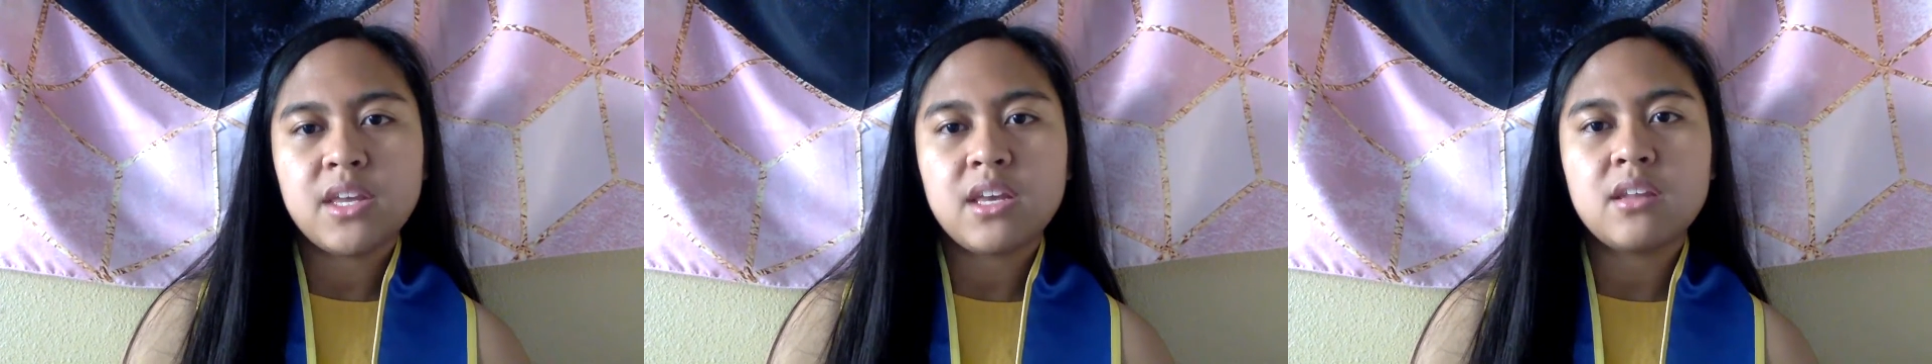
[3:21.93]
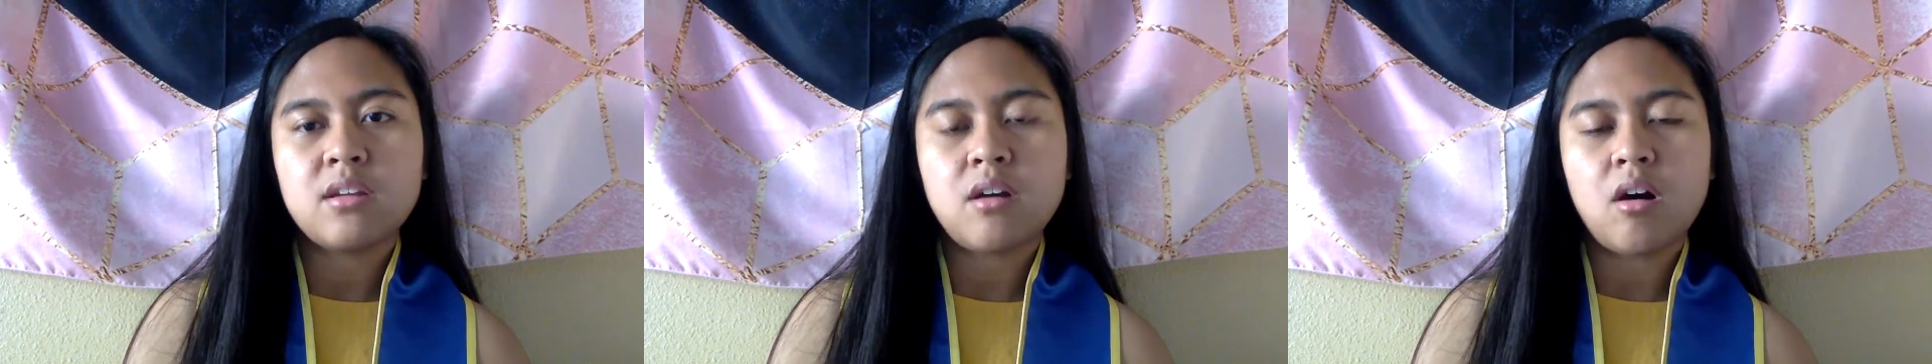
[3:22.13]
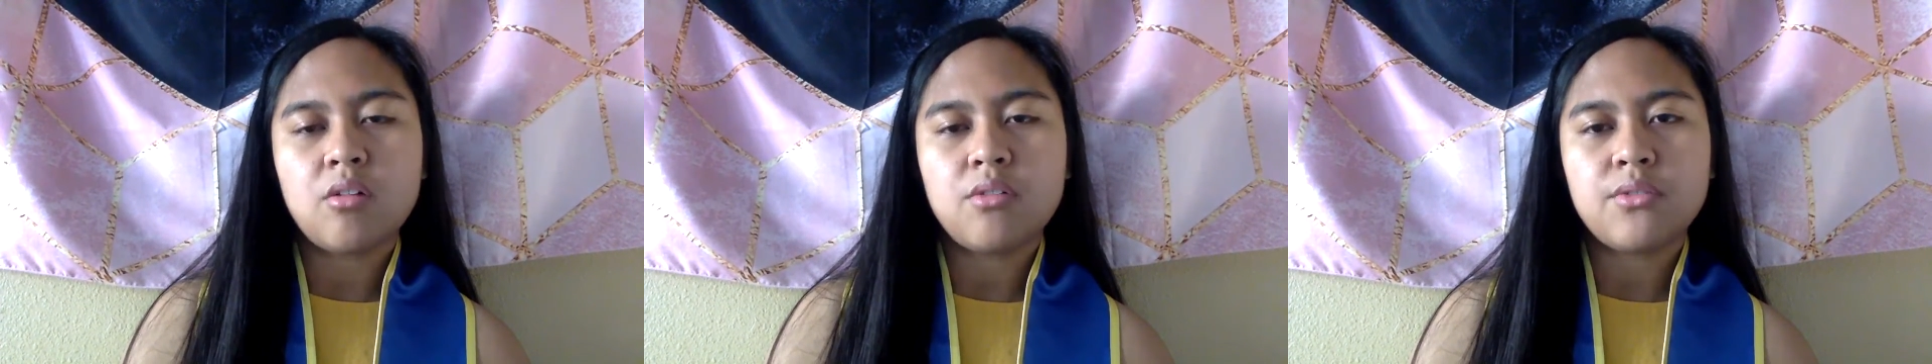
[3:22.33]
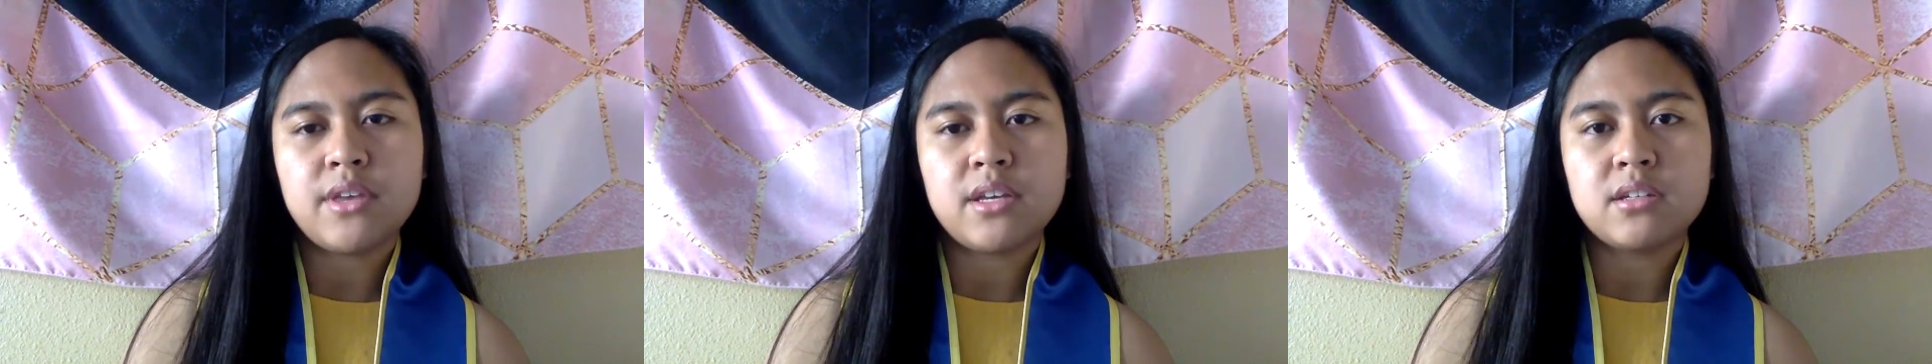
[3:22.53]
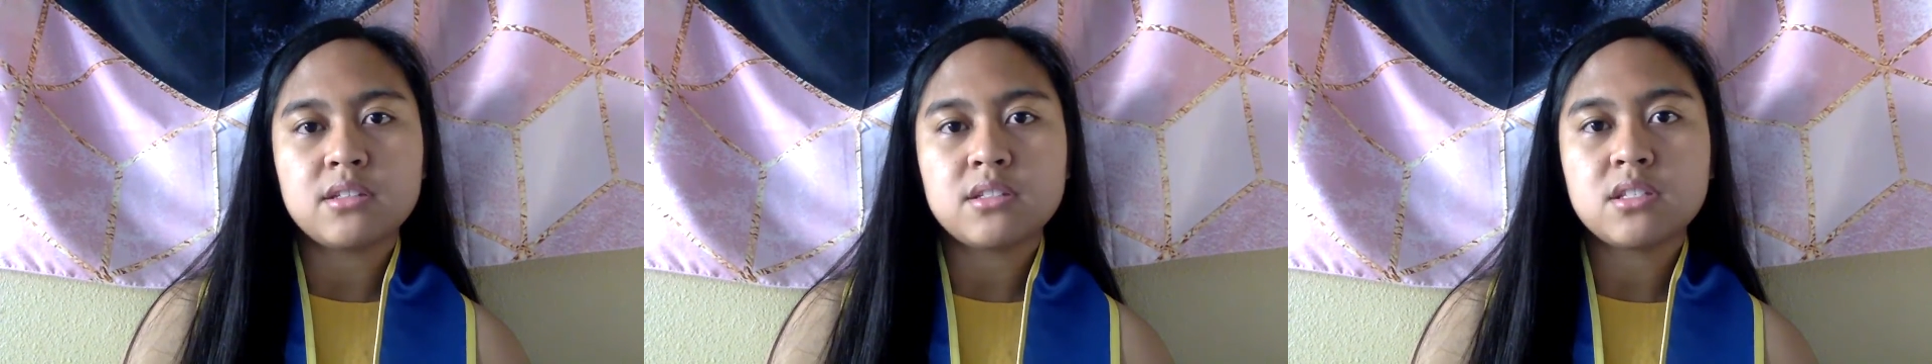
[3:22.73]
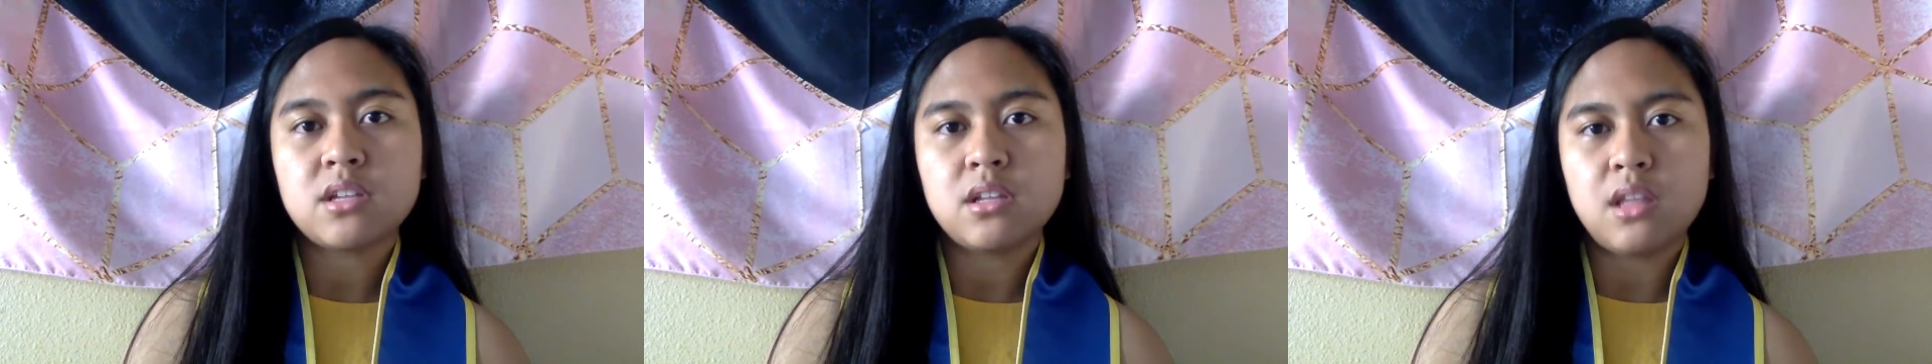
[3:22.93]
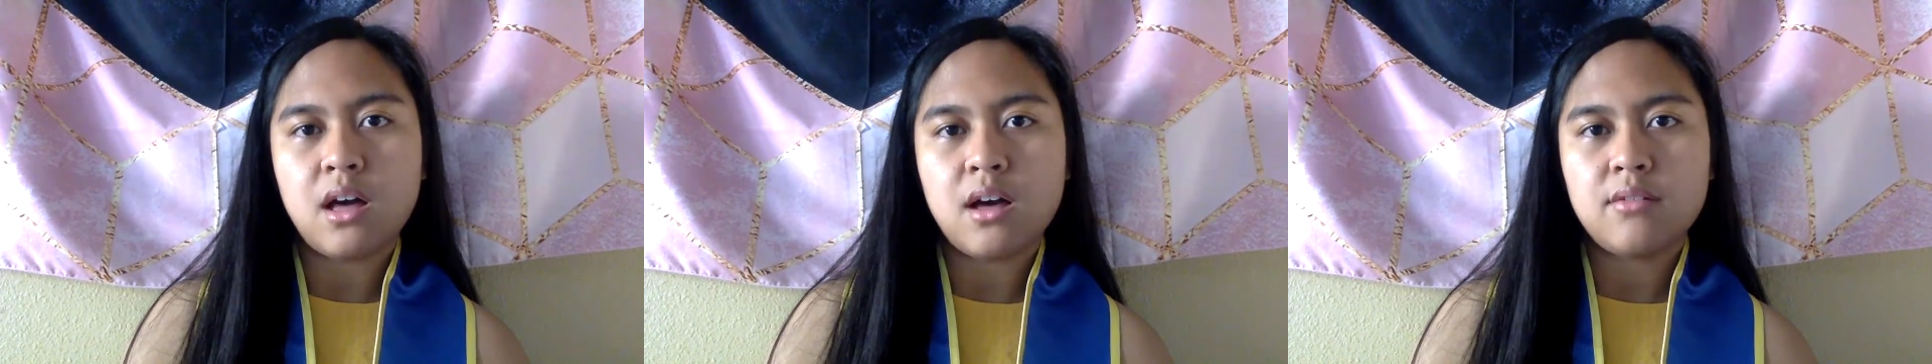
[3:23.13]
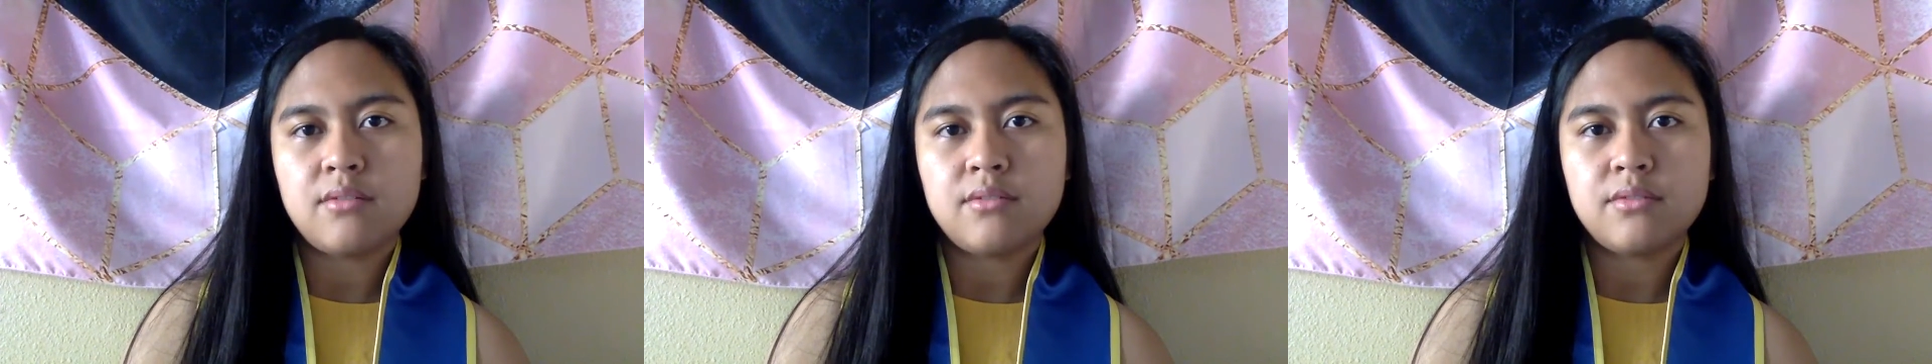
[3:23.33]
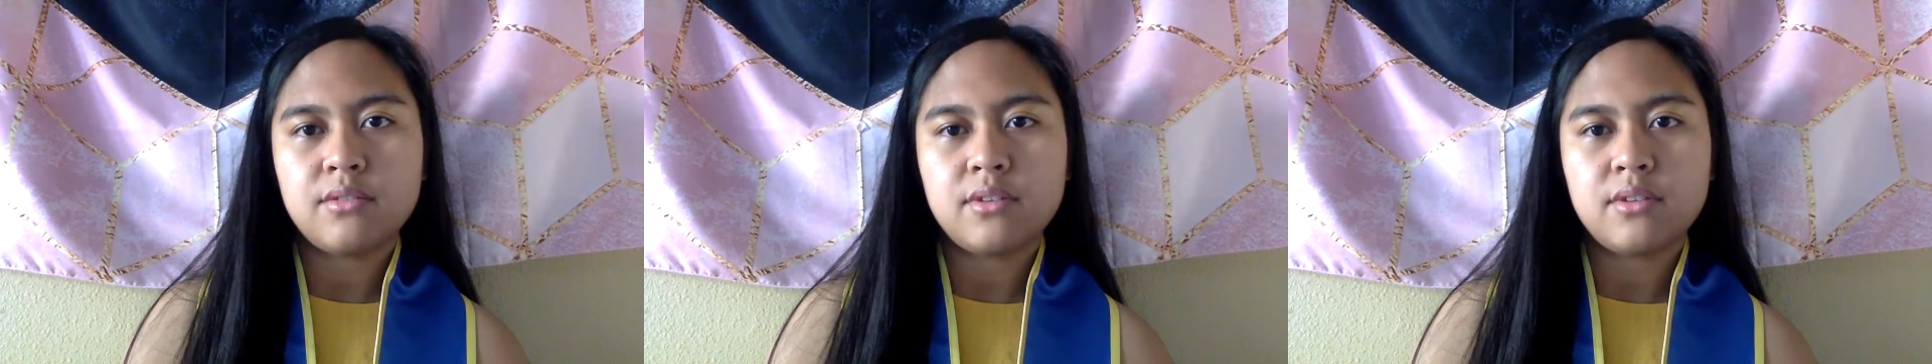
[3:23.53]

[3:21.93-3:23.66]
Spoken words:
in all things, to love